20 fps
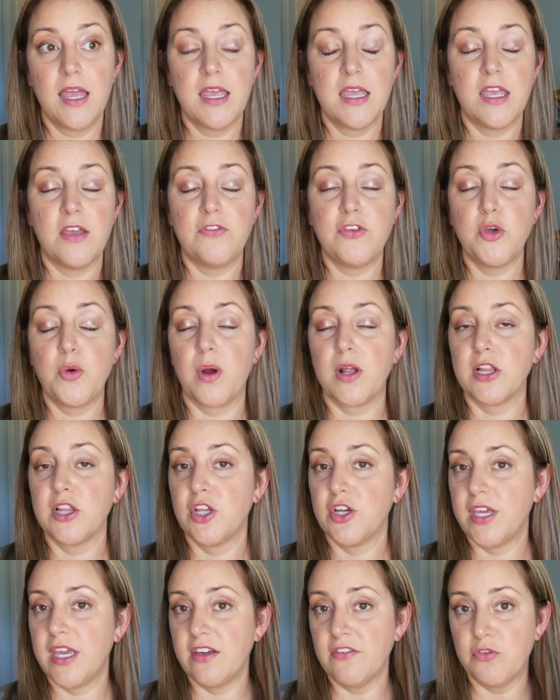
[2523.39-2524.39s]
If you are
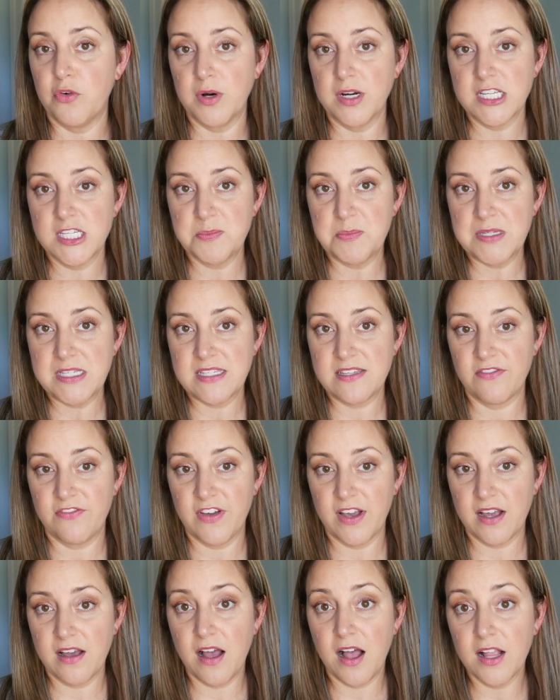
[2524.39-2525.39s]
looking for a
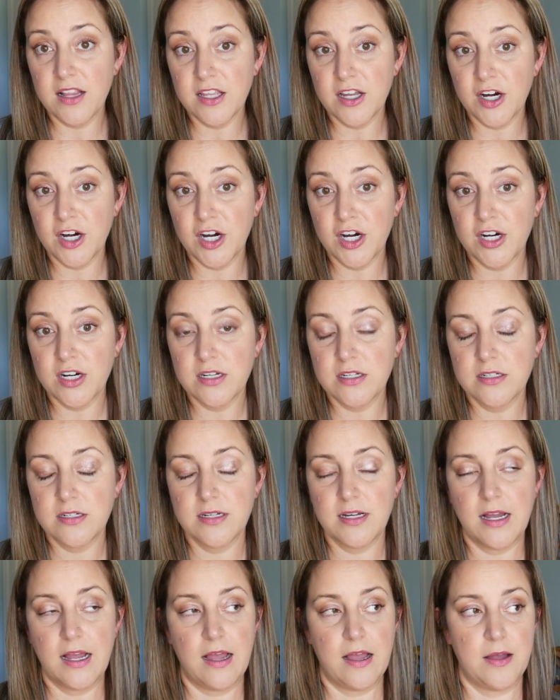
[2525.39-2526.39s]
specific color
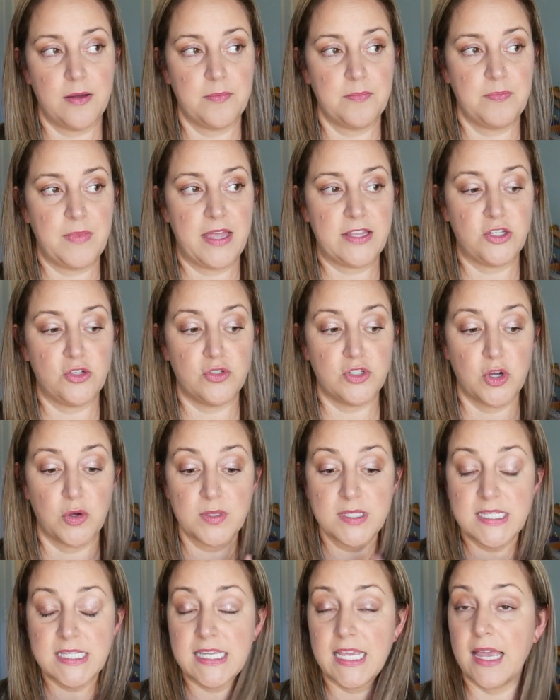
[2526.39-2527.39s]
and you
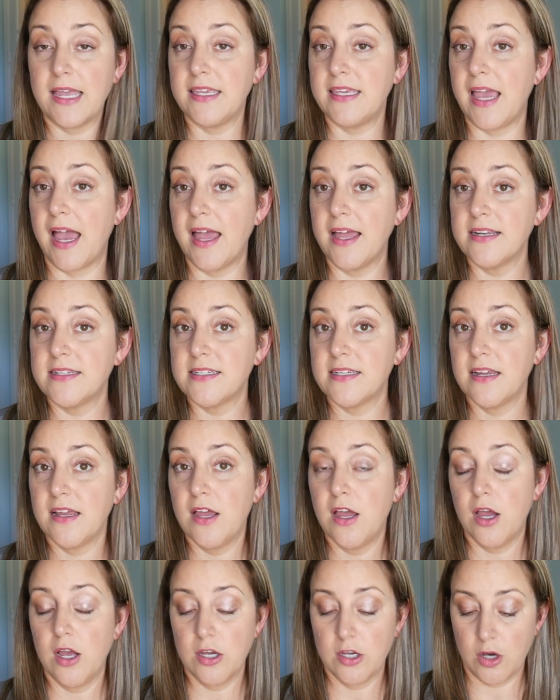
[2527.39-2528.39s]
don't see it yet,
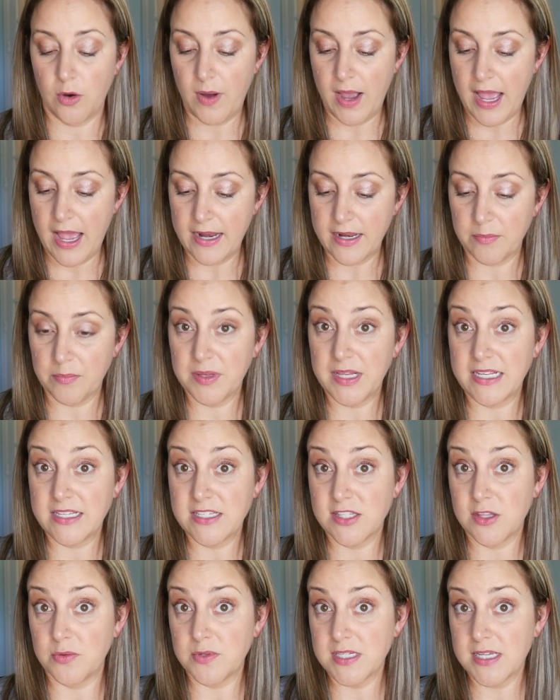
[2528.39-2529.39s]
go ahead and
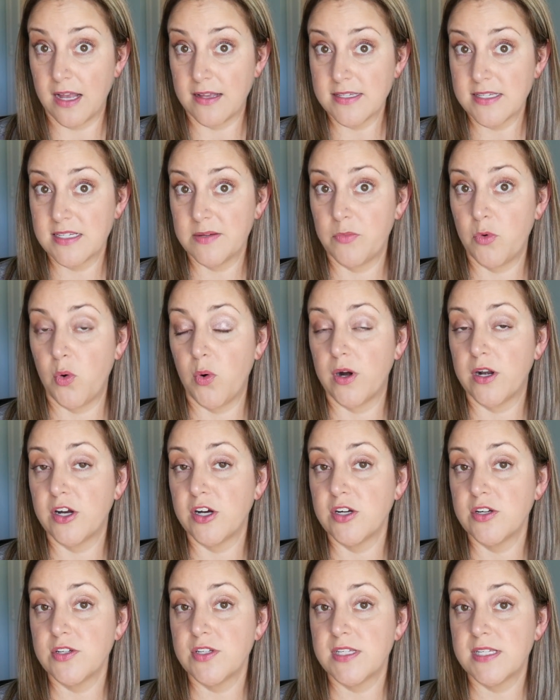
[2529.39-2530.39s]
place those custom
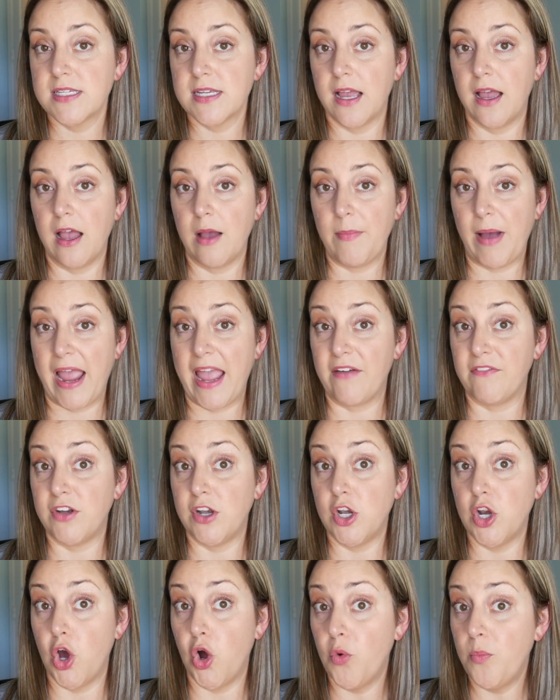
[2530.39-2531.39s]
orders. I have
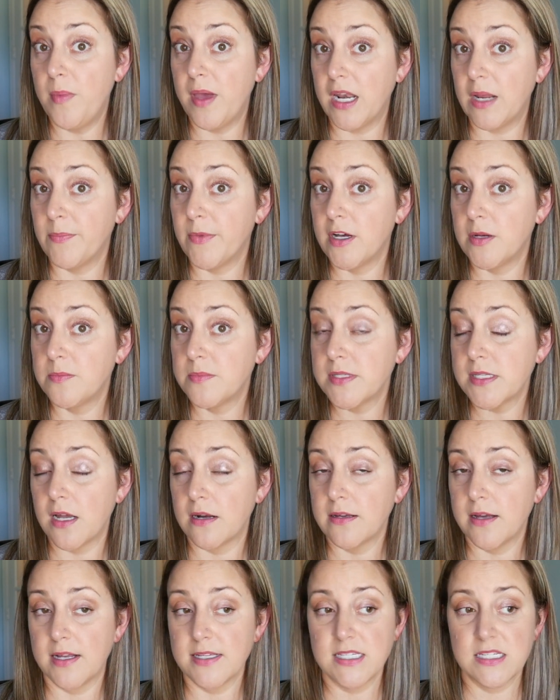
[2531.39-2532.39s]
no minimums
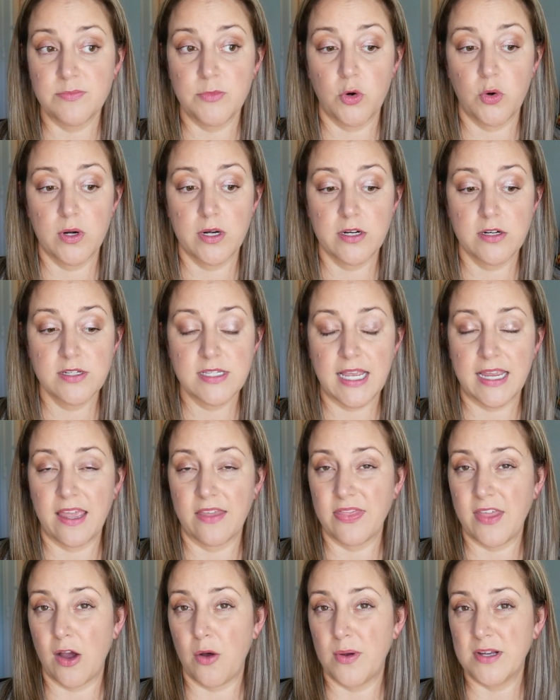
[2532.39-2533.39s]
on custom orders. I
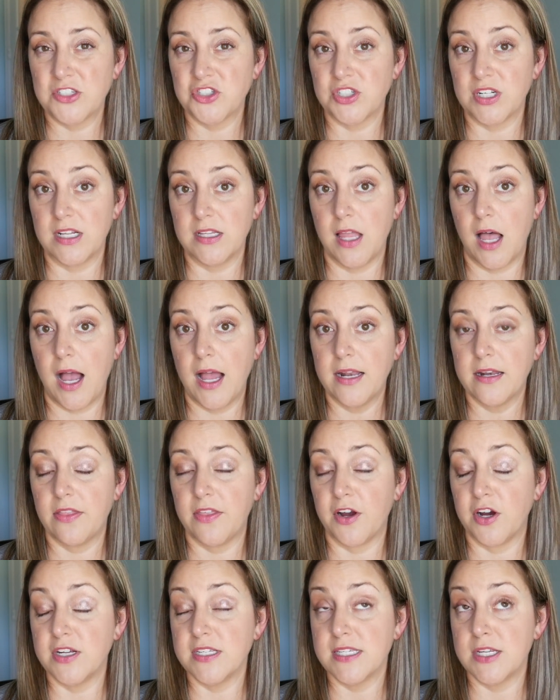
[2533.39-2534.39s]
get that question a lot.
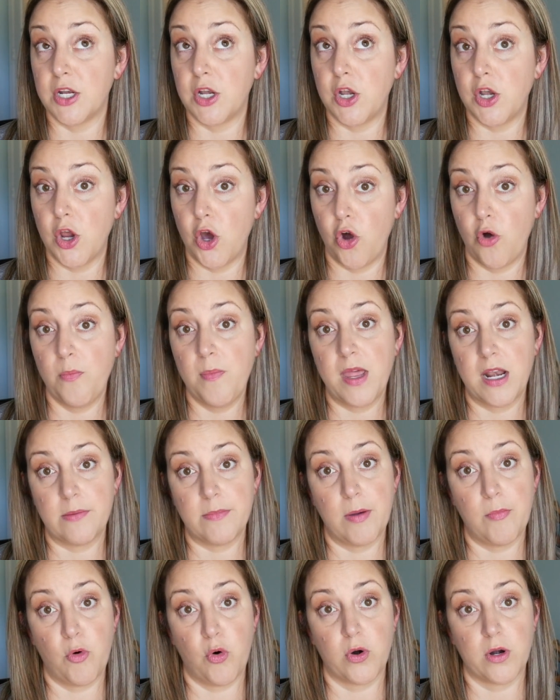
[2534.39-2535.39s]
There is no
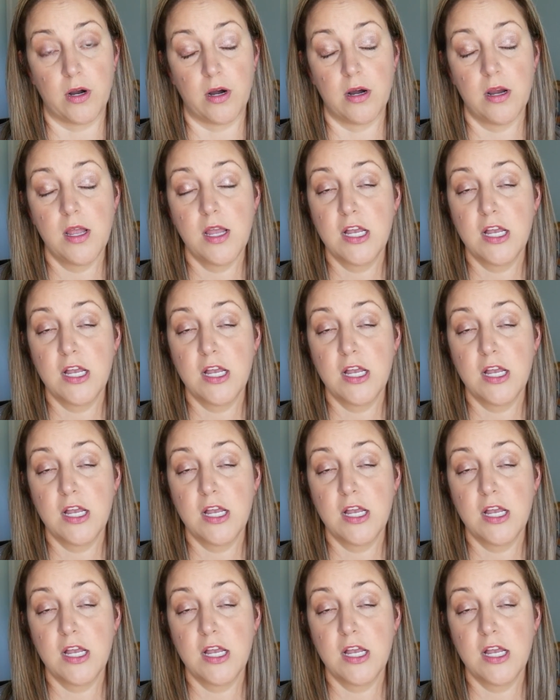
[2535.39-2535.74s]
minimum order.